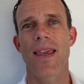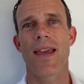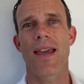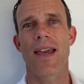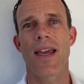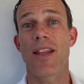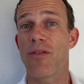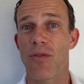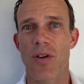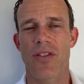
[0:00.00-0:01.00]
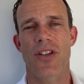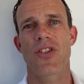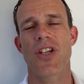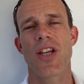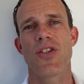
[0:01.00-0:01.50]
the first
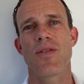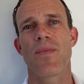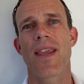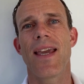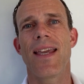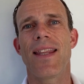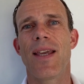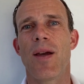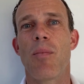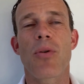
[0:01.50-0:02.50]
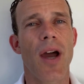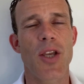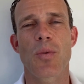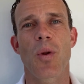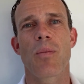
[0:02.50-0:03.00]
exchange, the
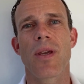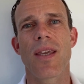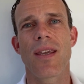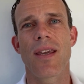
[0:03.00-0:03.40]
price will be